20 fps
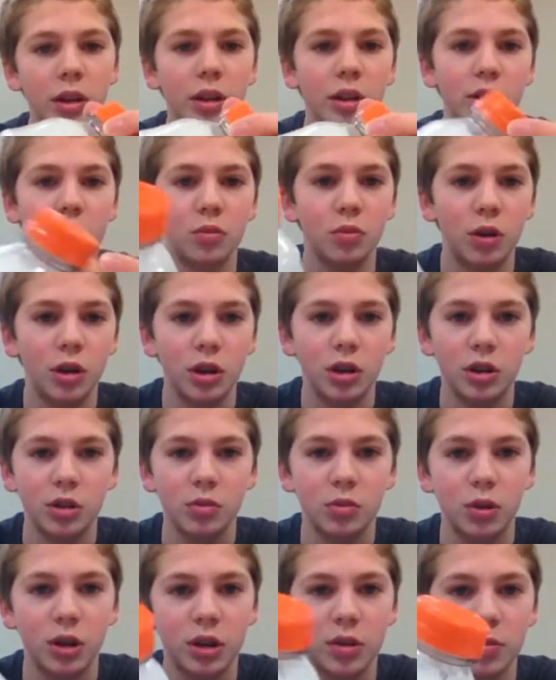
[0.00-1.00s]
this one is
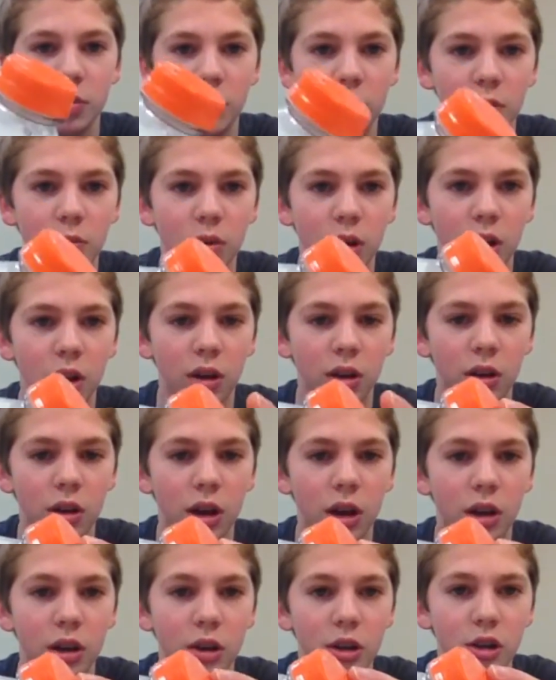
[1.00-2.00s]
worked pretty well.
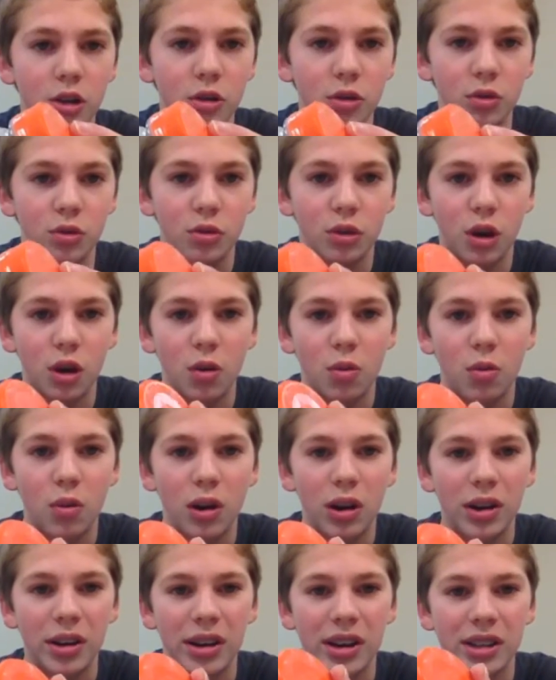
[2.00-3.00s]
You don't
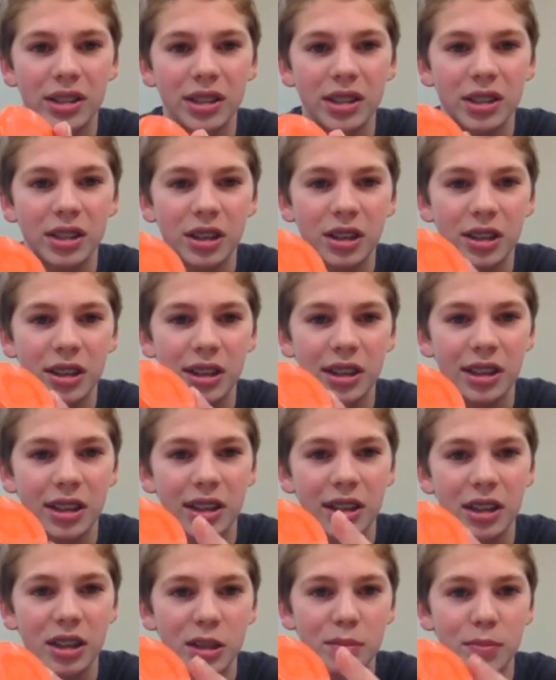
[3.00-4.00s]
want necessarily a
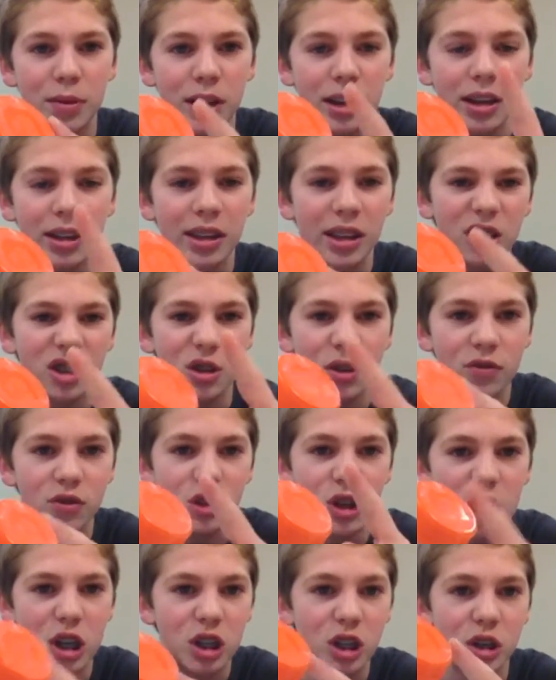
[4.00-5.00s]
lid this big unless you have
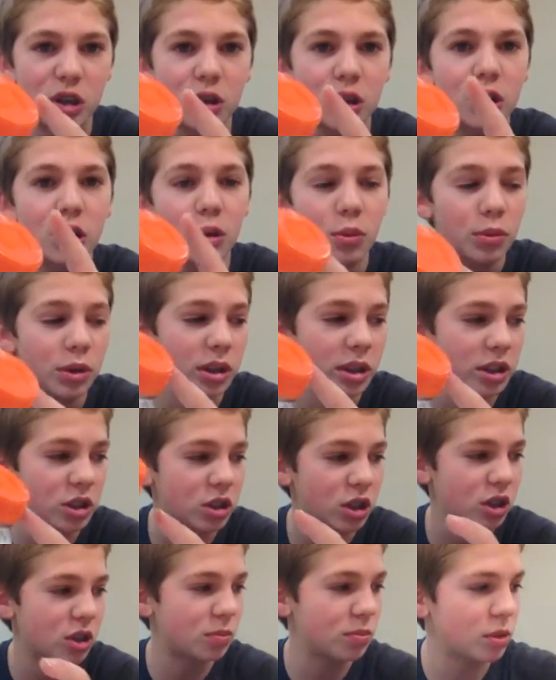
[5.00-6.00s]
stretchy, really
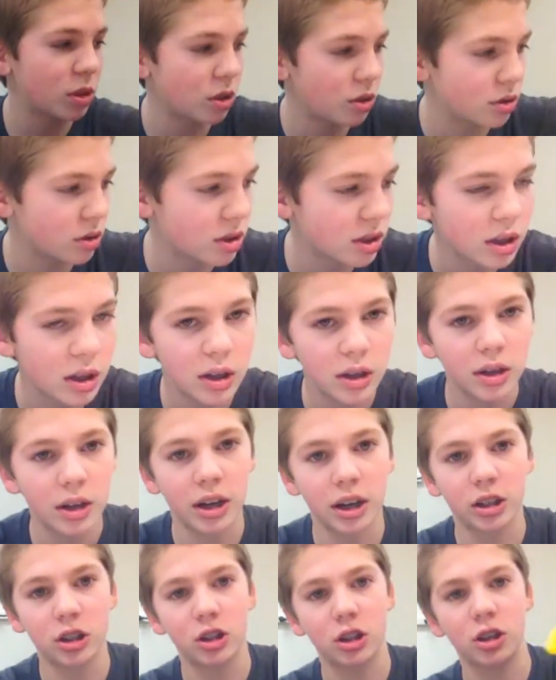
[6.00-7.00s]
stretchy balloons.
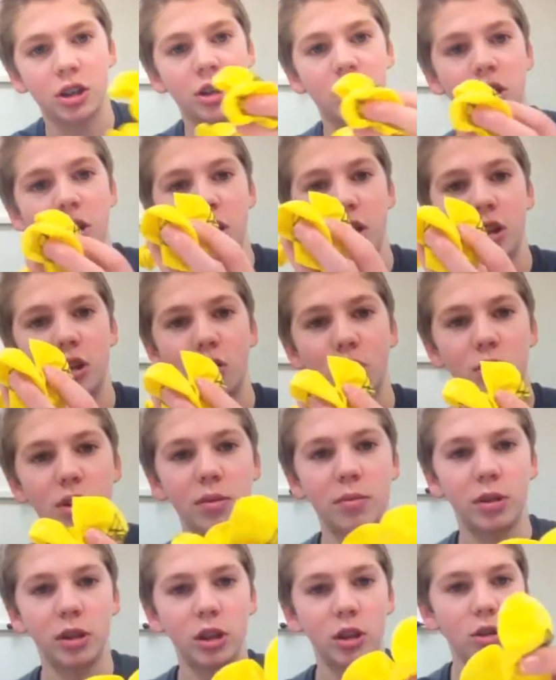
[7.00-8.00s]
Next, you're gonna need
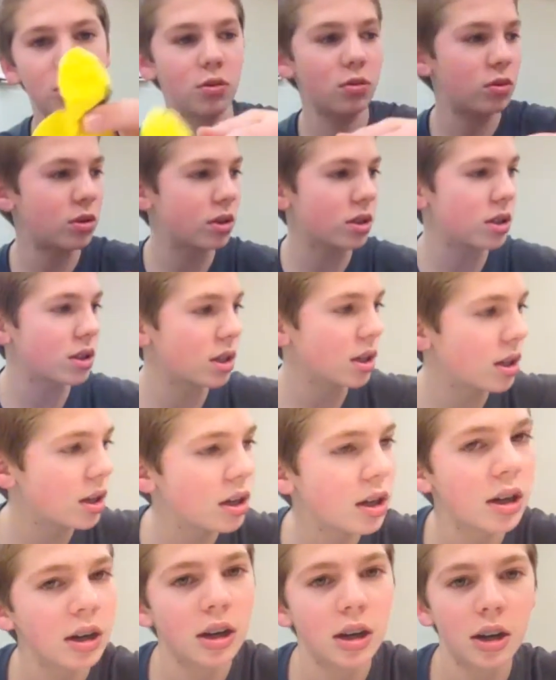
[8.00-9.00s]
three balloons,
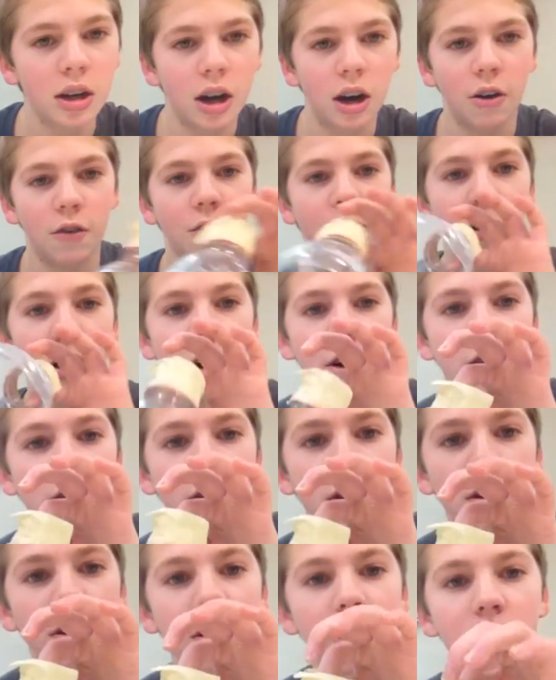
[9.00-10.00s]
a
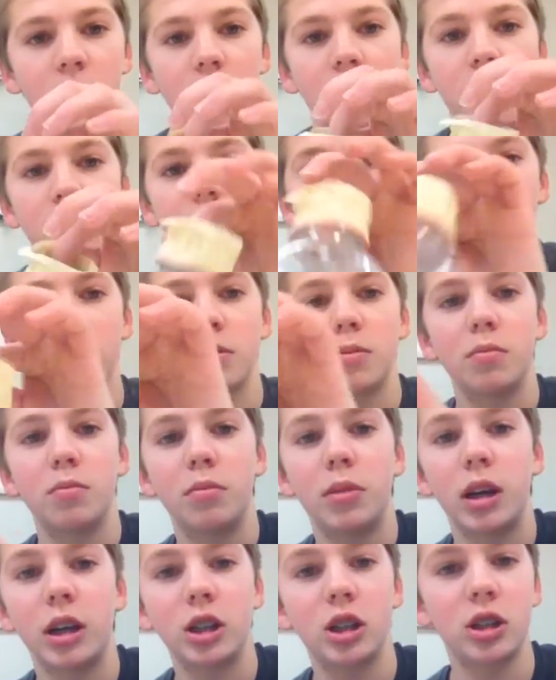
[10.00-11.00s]
funnel,
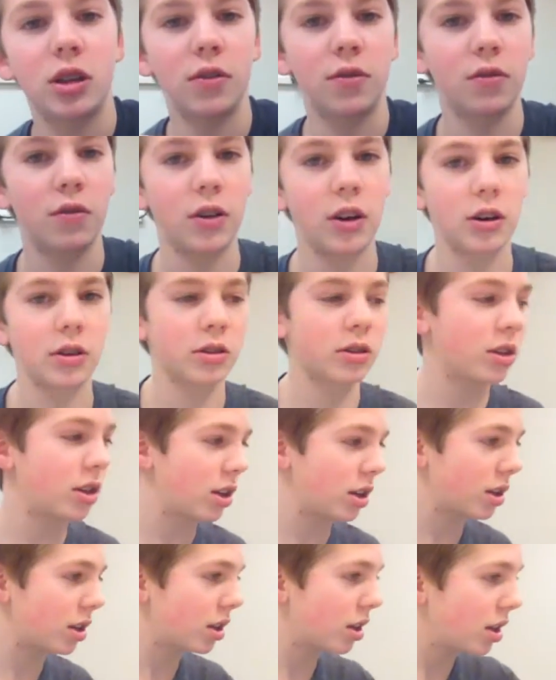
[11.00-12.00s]
makeshift funnel
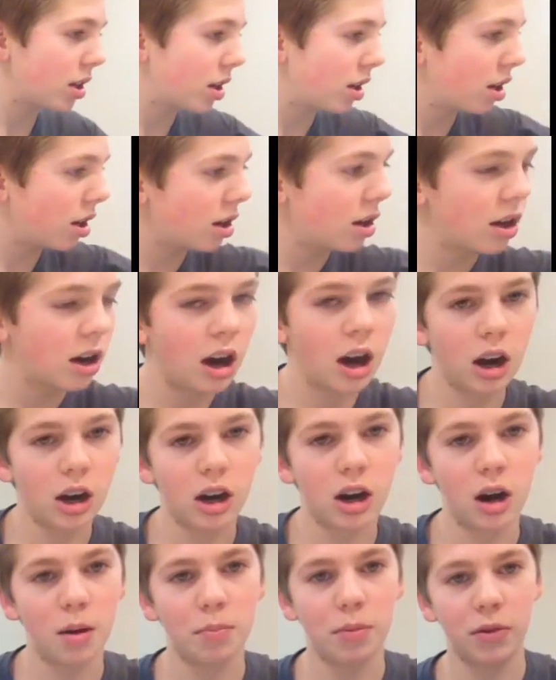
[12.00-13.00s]
thing, a
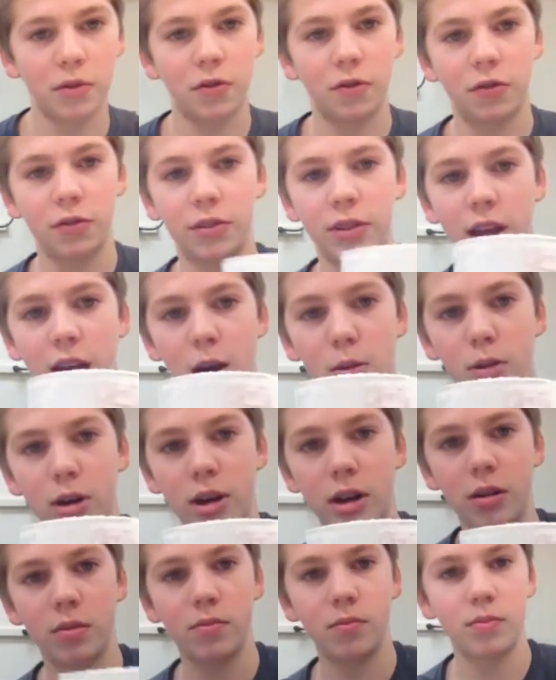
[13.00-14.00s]
cup of
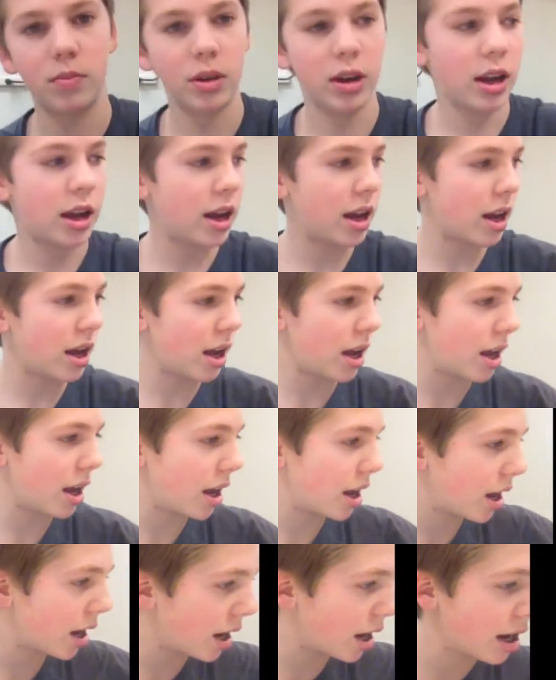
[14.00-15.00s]
flour,
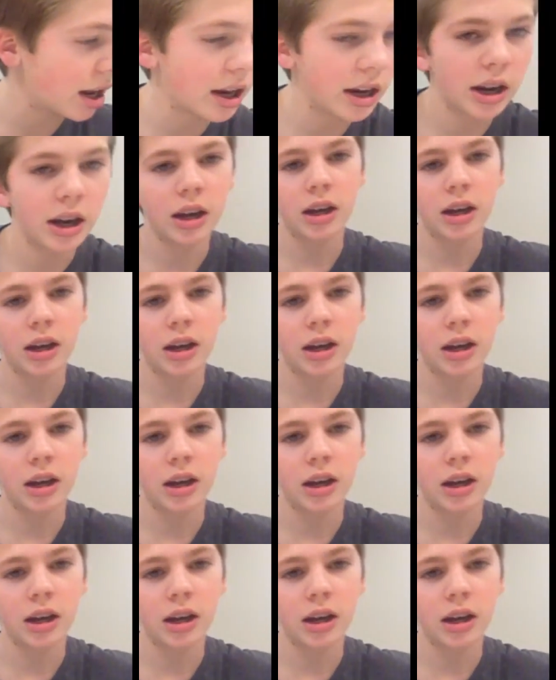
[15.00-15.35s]
and